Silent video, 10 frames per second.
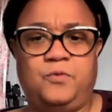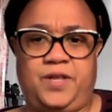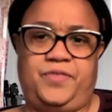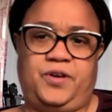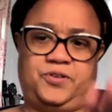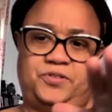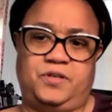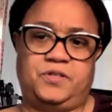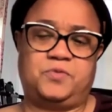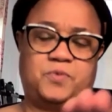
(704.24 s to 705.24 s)
with
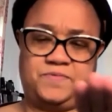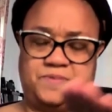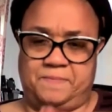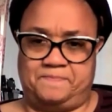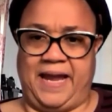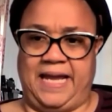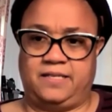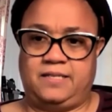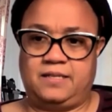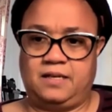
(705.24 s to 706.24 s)
those were the
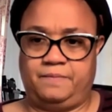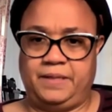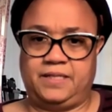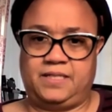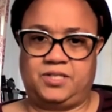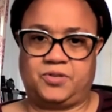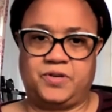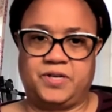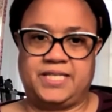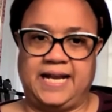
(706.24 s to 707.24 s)
base ability
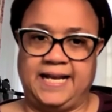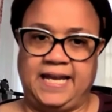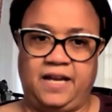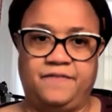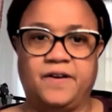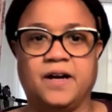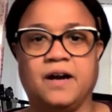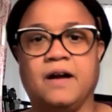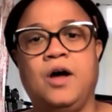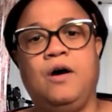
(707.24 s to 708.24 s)
scores that I gave her.